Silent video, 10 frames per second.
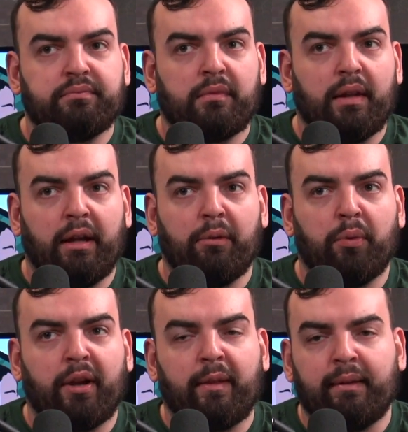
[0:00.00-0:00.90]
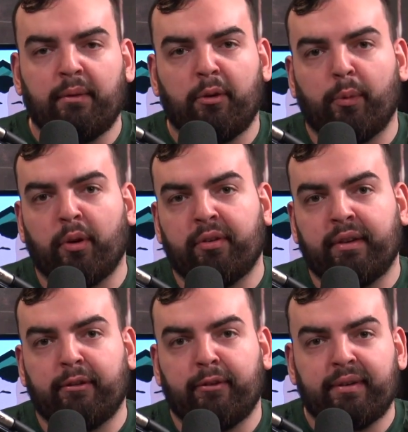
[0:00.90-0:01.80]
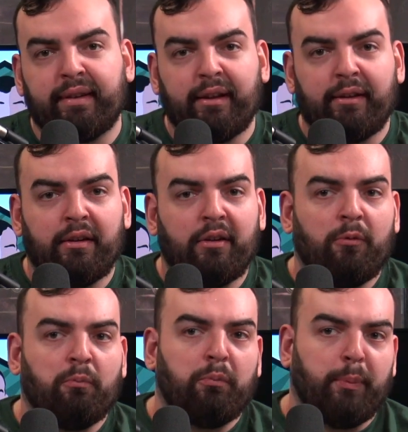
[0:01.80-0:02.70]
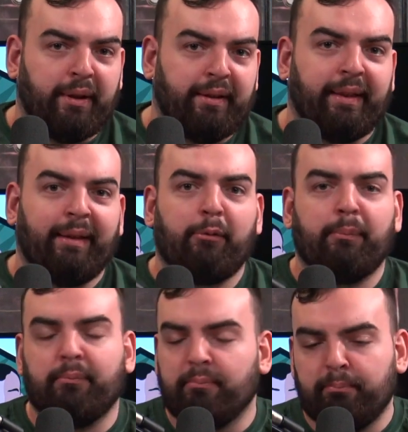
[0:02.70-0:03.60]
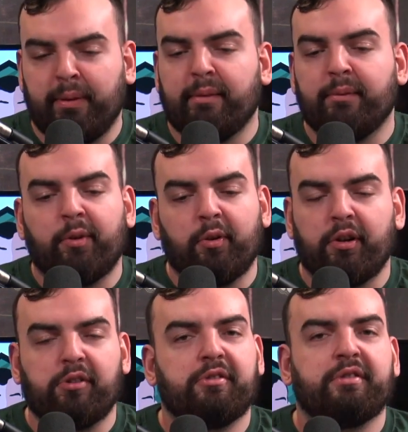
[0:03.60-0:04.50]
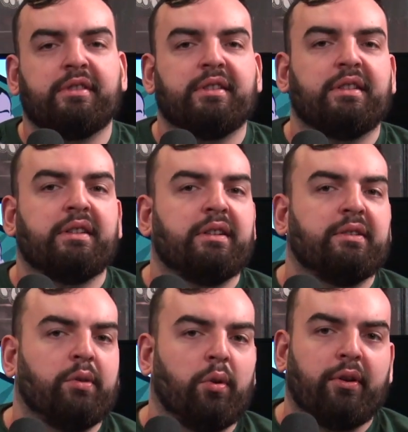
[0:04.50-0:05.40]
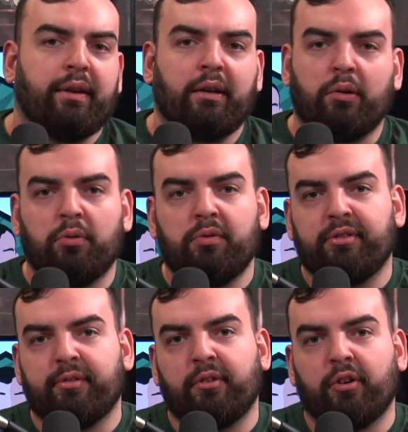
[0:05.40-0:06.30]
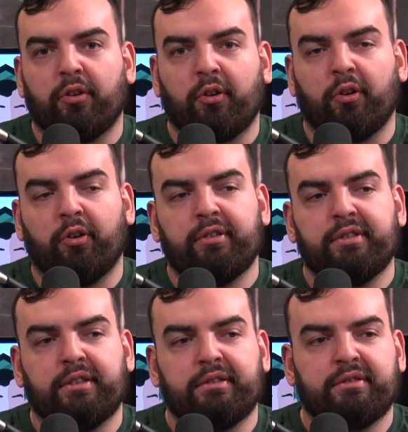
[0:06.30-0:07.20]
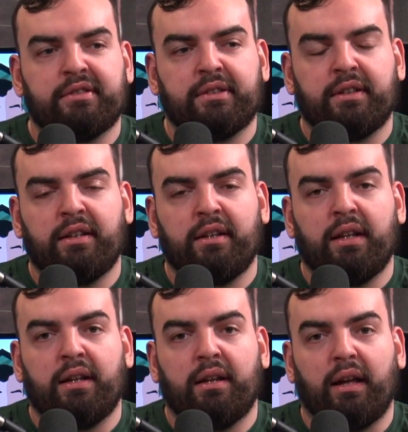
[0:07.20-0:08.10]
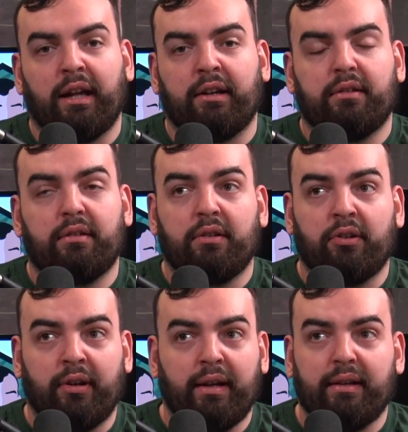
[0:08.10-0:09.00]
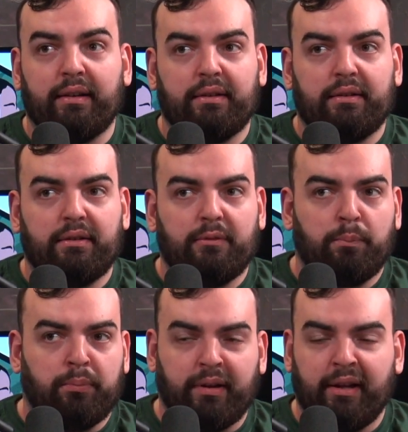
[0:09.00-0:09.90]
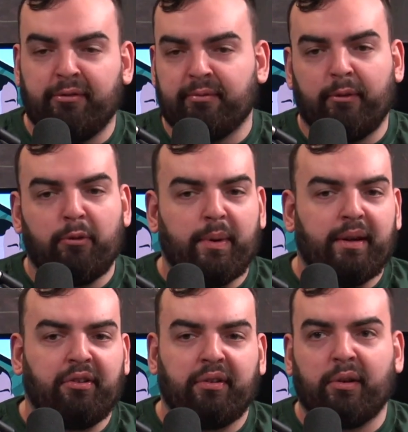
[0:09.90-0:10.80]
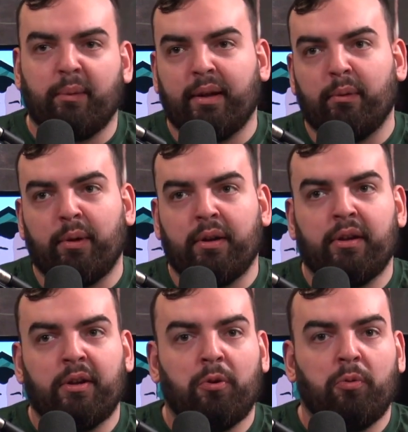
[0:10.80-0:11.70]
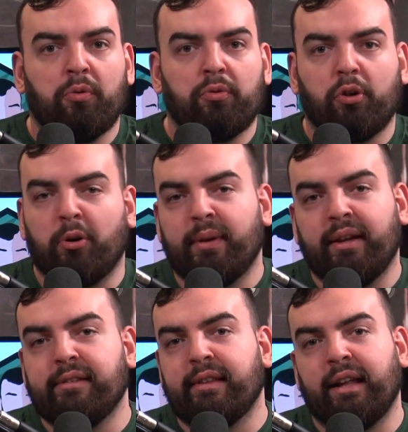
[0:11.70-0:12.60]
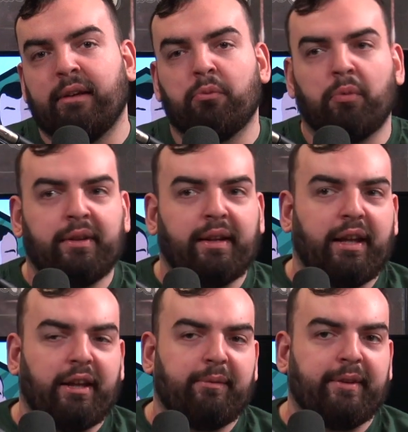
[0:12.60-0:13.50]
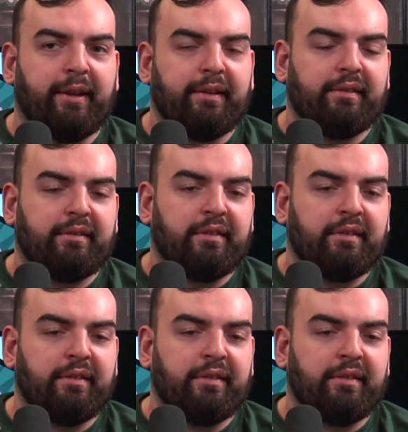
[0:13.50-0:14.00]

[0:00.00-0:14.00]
And um, one of the teams that we lost in the first day, we played them and beat them 2 0. Two great goals from Conor Cohen and a great play from everybody, just the way that we dominated the game, won the game, and then